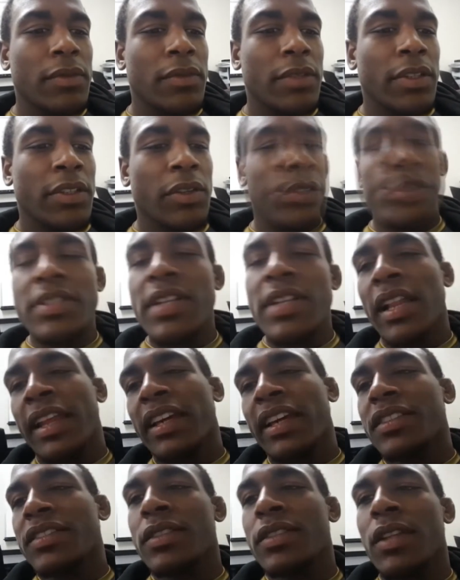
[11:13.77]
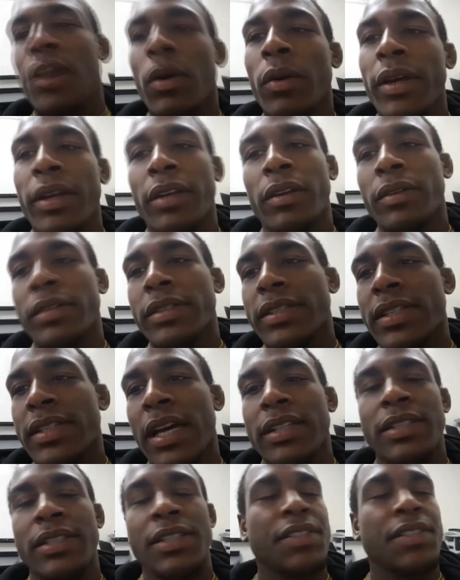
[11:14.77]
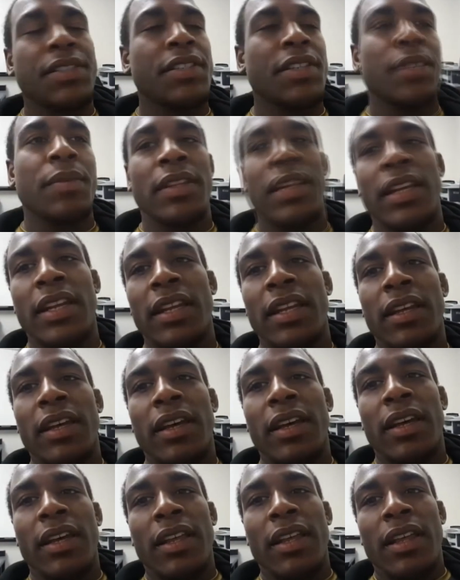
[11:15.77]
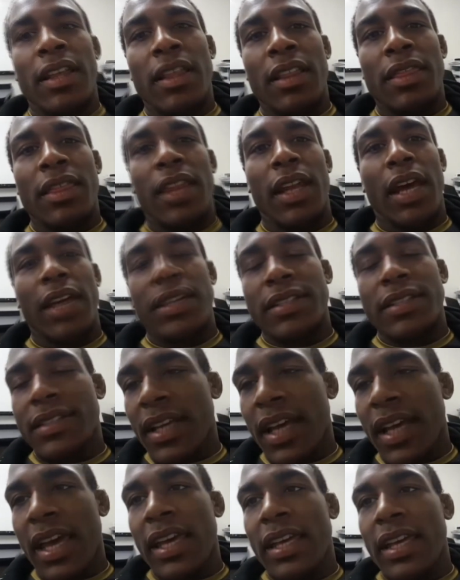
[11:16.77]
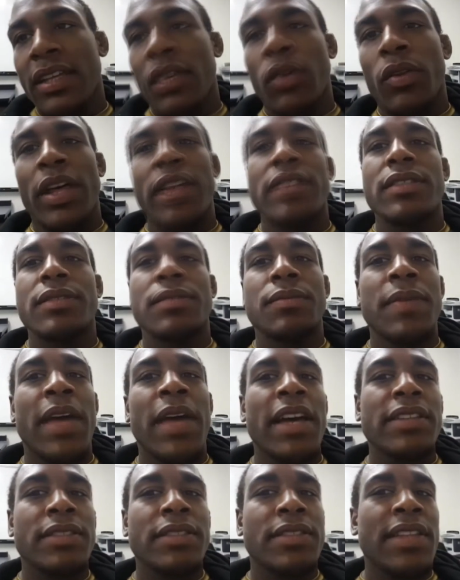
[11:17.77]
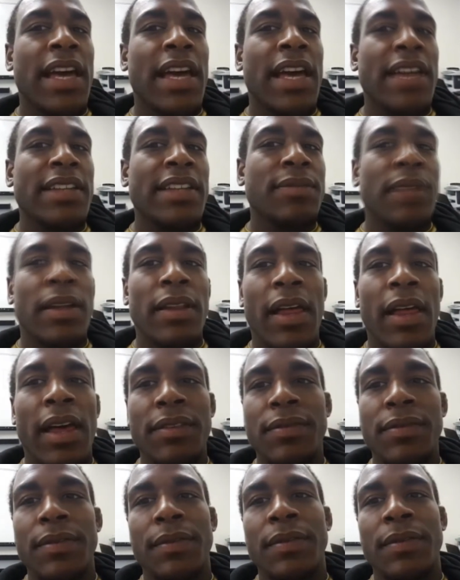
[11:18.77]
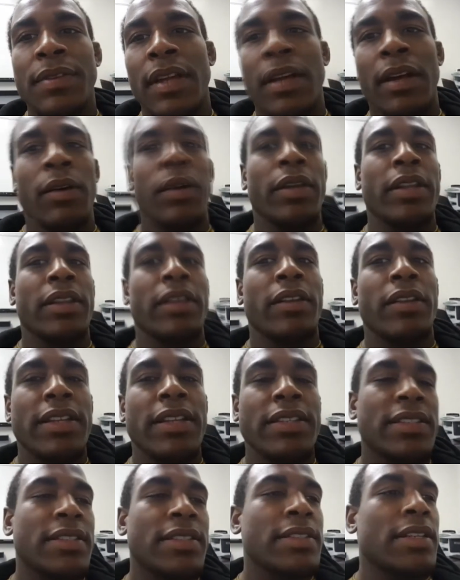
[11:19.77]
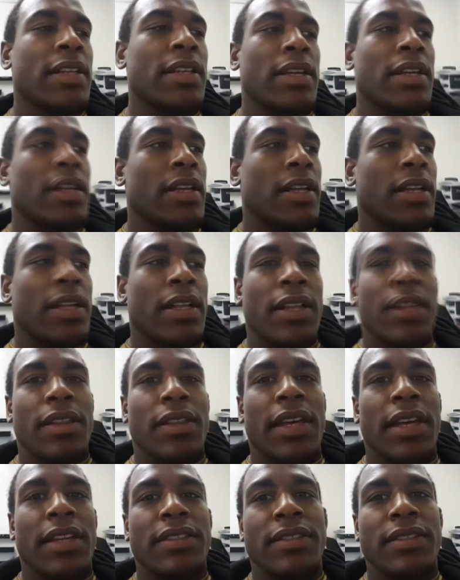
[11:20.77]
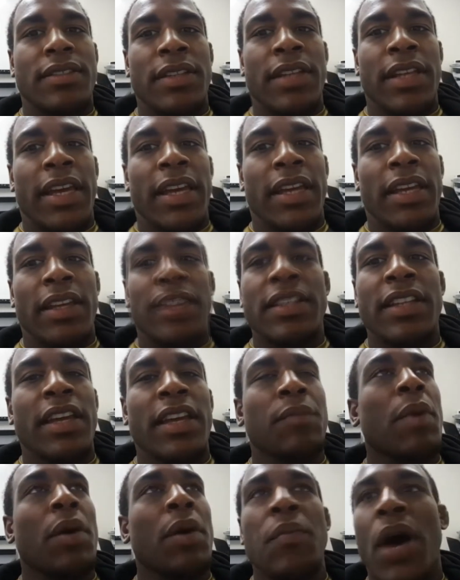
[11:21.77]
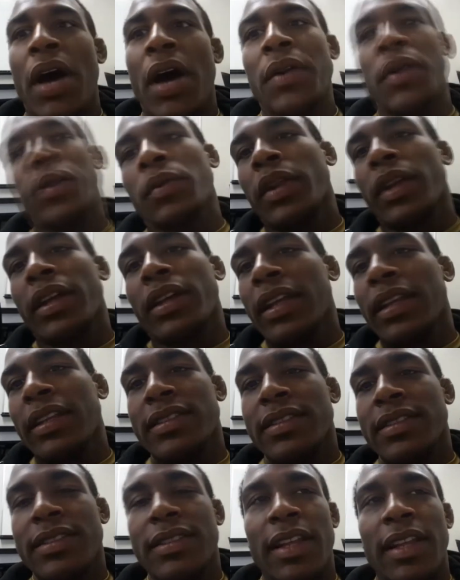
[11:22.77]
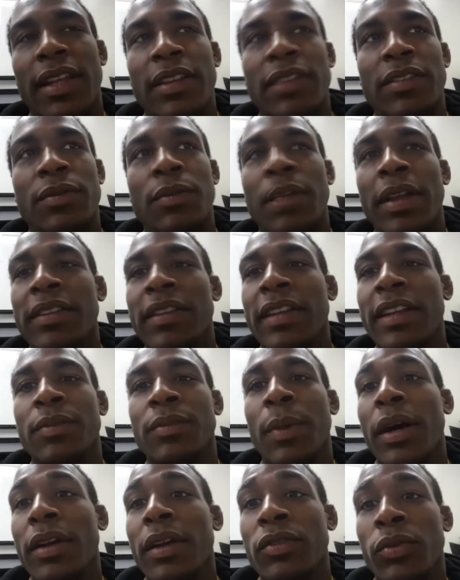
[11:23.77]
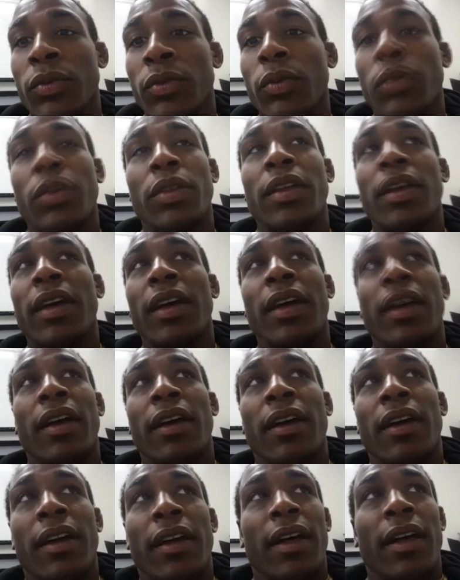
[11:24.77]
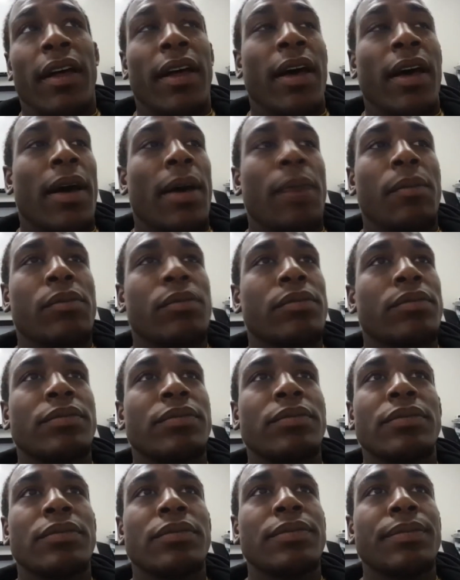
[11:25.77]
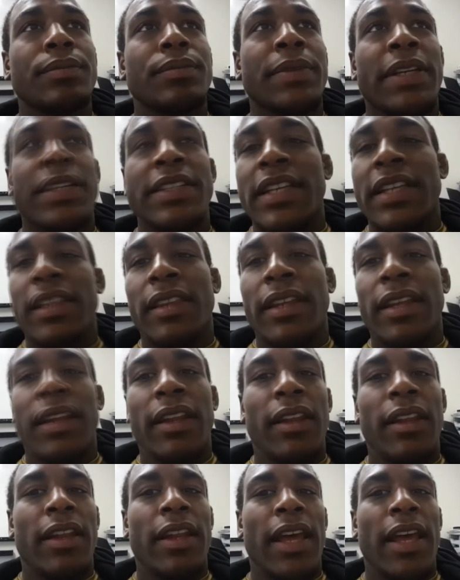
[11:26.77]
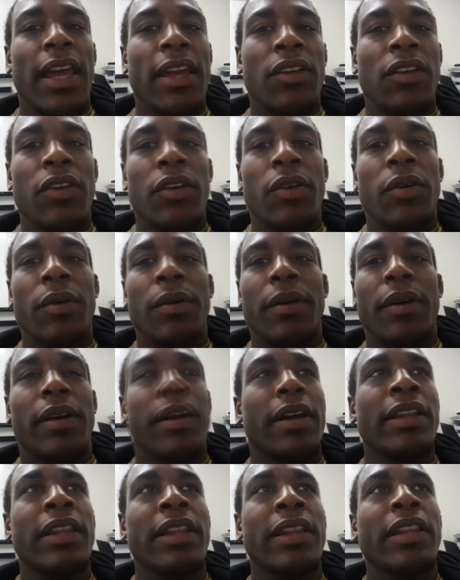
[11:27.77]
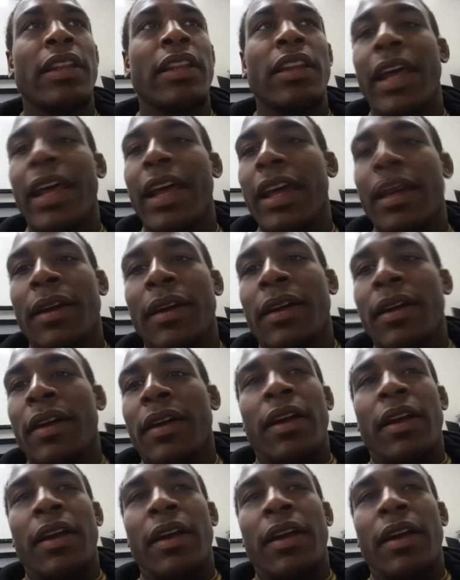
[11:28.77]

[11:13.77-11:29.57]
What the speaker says: know, it's not like a slogan, or it's not just something that I say. You know, that's my lifestyle right there. That's like my motto. Like that's my truth. Because at the end of the day, you know, there's